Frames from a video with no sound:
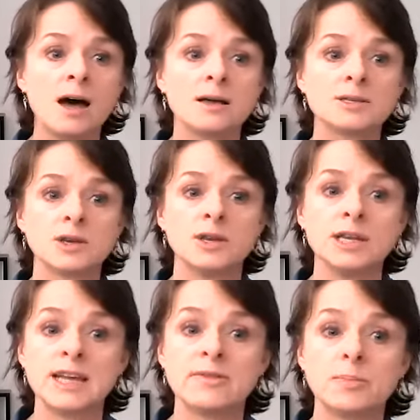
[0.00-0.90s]
So you
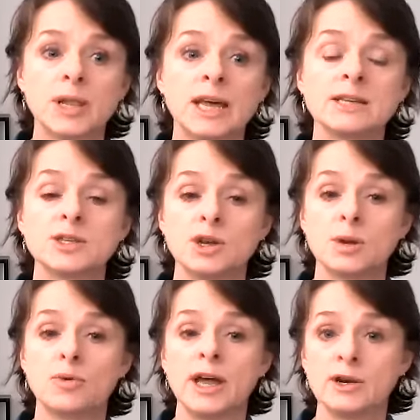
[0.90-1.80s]
need to have a plan so you
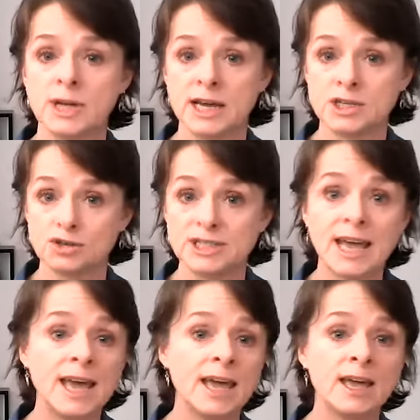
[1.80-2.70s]
can prioritize your
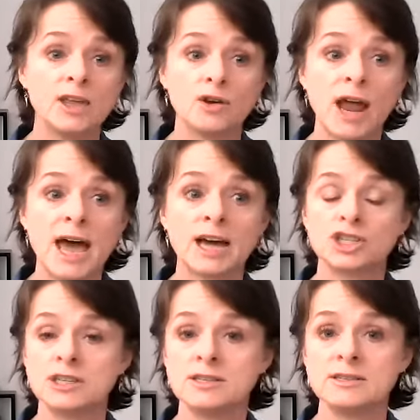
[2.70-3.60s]
day, your
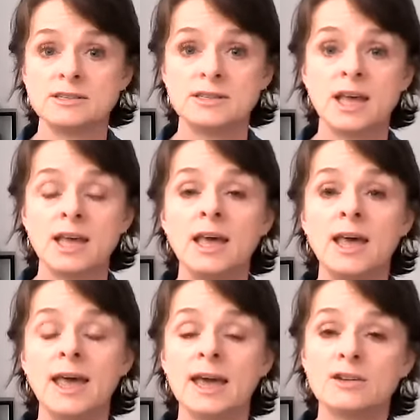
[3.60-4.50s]
actions,
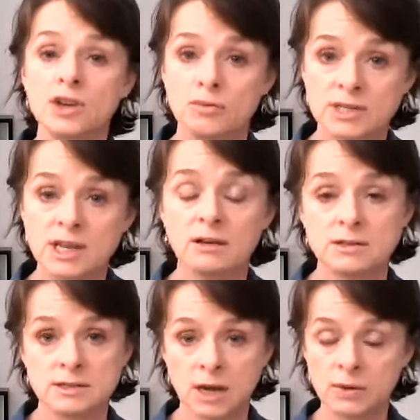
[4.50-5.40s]
and your
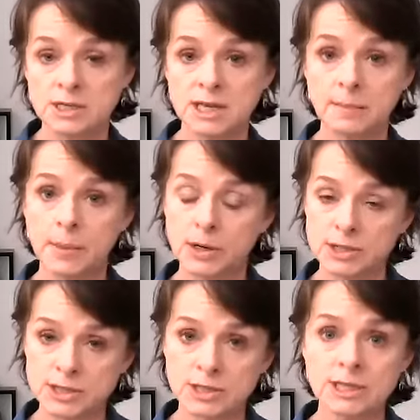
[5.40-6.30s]
results. I want to say
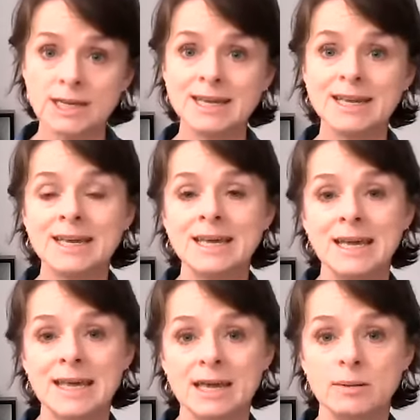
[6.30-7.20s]
personally
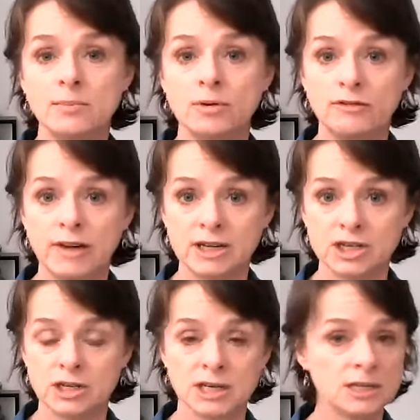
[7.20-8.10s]
and
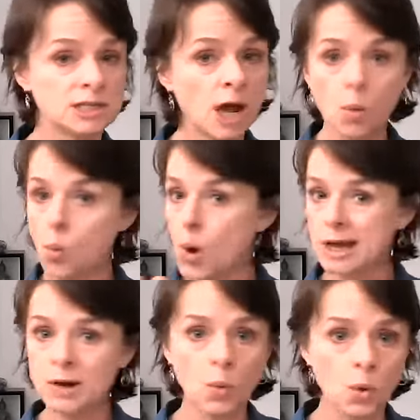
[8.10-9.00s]
professionally. It's not
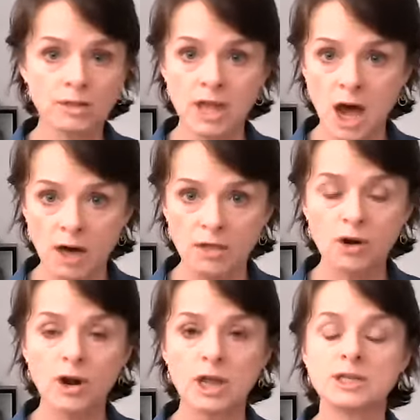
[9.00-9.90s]
one or the
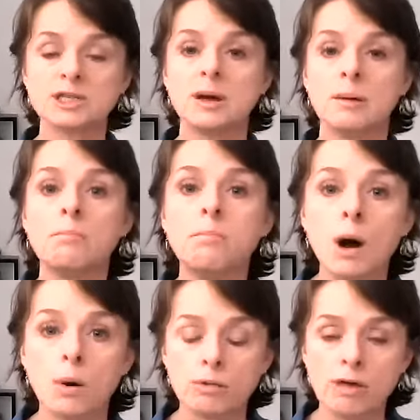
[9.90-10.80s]
other, it's
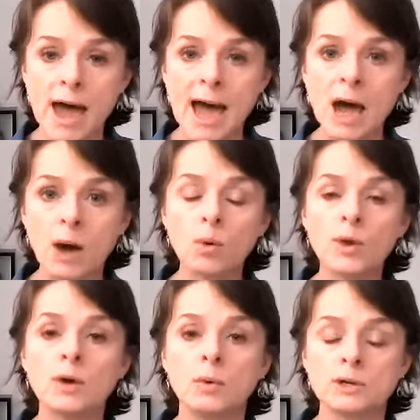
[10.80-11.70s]
both. How are
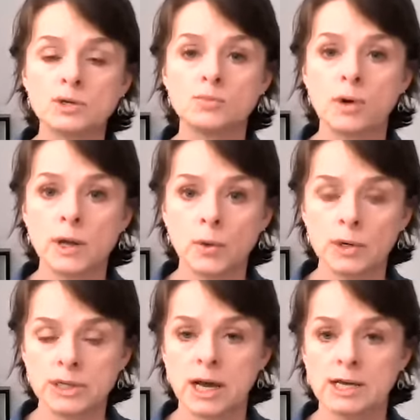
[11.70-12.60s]
we going to
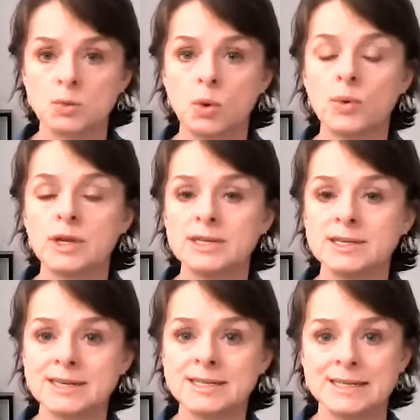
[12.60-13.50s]
prioritize what we need to
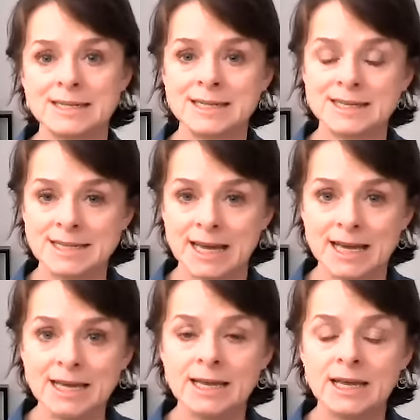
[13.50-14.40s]
get done in the day